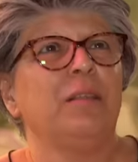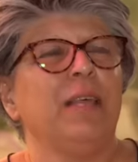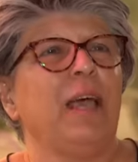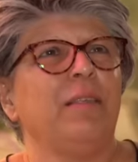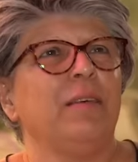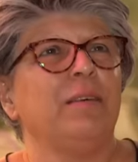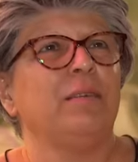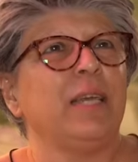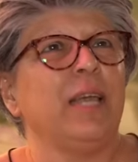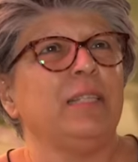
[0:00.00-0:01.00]
The
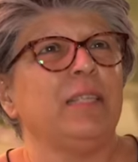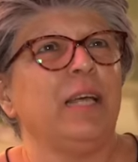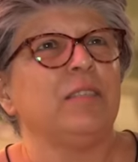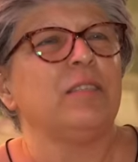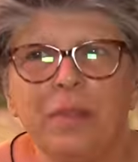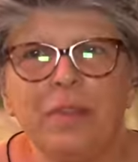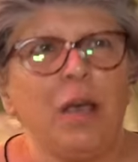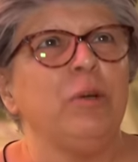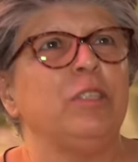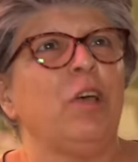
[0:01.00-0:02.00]
other candidates,
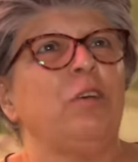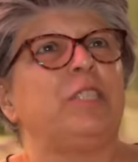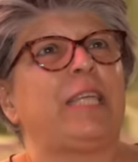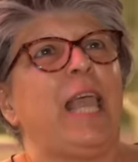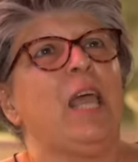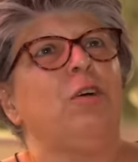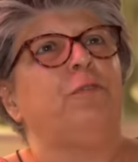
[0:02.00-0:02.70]
they were so scared